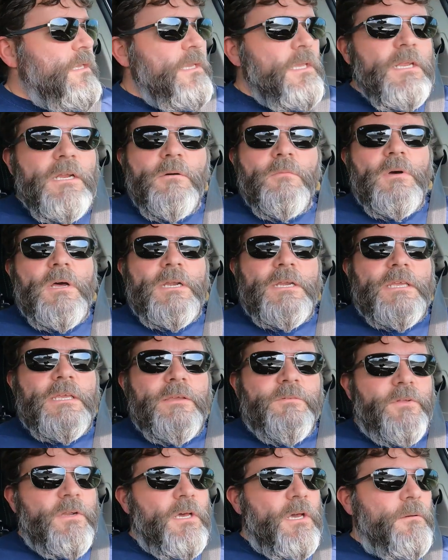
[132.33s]
He don't want to
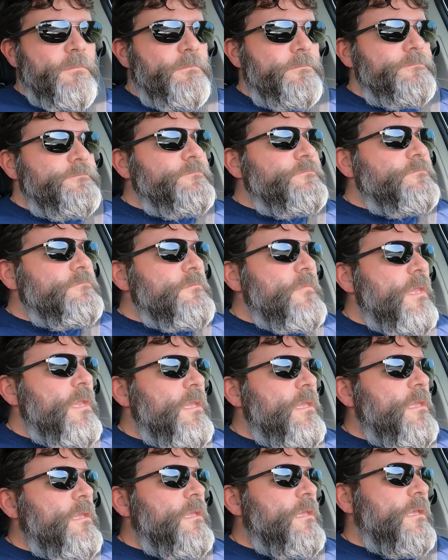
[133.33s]
give it up,
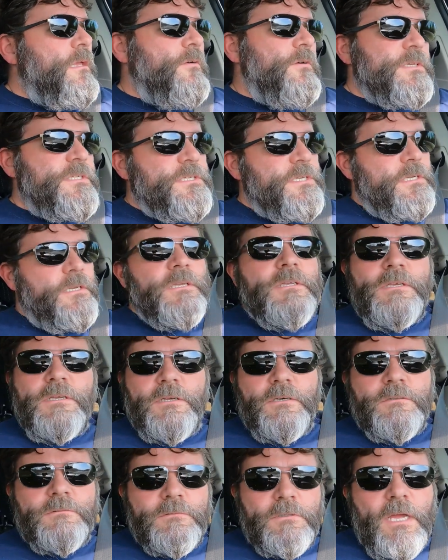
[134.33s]
which, you
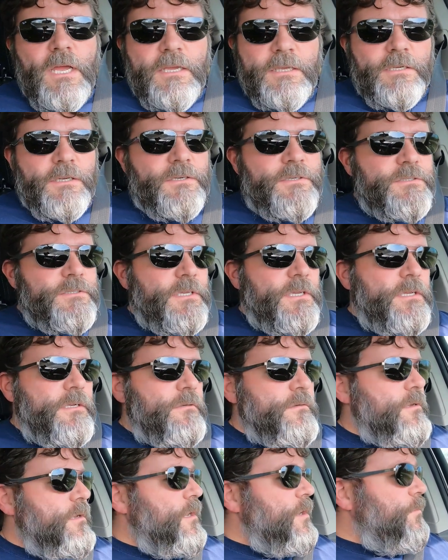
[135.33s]
know, I can
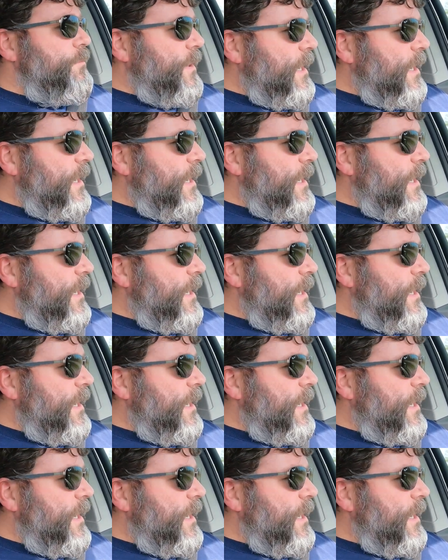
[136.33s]
understand.